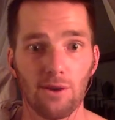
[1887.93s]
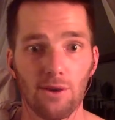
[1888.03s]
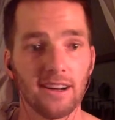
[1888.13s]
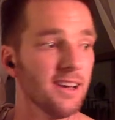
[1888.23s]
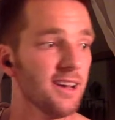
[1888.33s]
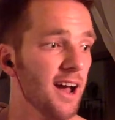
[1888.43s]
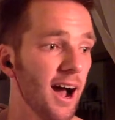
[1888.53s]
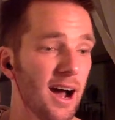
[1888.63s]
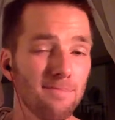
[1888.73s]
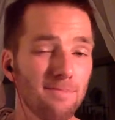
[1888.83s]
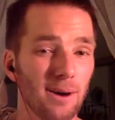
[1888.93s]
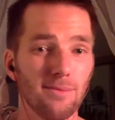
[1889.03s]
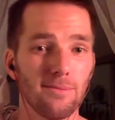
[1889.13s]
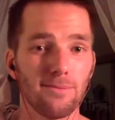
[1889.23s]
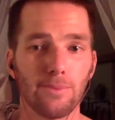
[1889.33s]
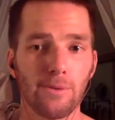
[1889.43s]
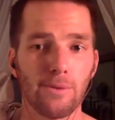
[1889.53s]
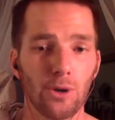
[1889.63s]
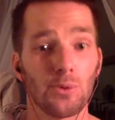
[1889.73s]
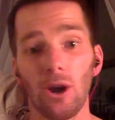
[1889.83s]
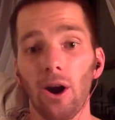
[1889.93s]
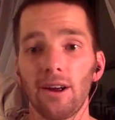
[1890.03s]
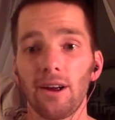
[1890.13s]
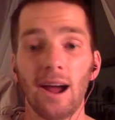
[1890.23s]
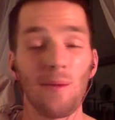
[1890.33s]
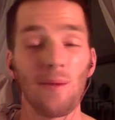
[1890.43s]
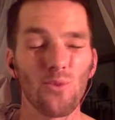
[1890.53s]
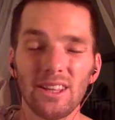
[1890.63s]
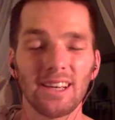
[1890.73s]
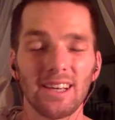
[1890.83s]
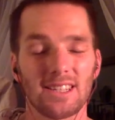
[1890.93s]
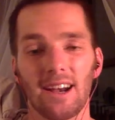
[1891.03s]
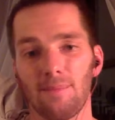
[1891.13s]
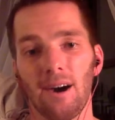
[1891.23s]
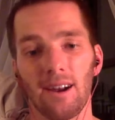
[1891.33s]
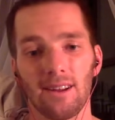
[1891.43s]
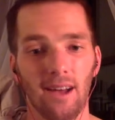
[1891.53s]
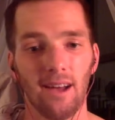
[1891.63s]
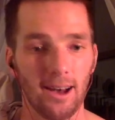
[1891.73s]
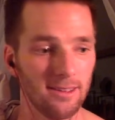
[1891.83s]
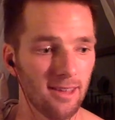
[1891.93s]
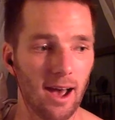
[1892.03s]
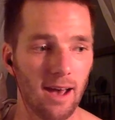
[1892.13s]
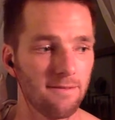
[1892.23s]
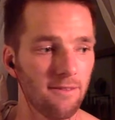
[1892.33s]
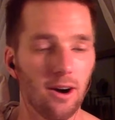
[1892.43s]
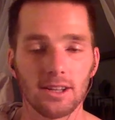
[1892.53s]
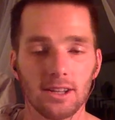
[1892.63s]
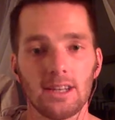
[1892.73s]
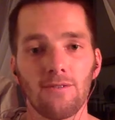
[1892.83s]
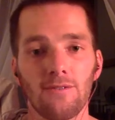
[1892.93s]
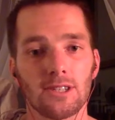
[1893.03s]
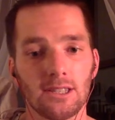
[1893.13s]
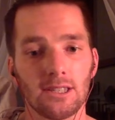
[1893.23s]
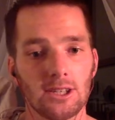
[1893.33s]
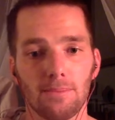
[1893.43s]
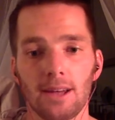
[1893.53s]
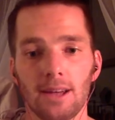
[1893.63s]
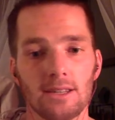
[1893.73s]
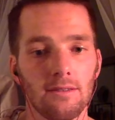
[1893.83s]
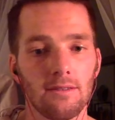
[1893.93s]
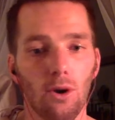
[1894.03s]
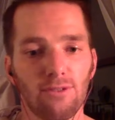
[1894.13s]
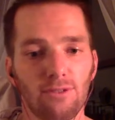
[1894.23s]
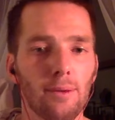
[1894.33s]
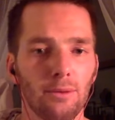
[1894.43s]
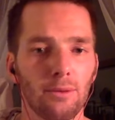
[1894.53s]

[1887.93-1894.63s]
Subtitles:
refund. But we've worked really hard on it. I'm really excited about it. I've honestly never seen such a positive, overwhelming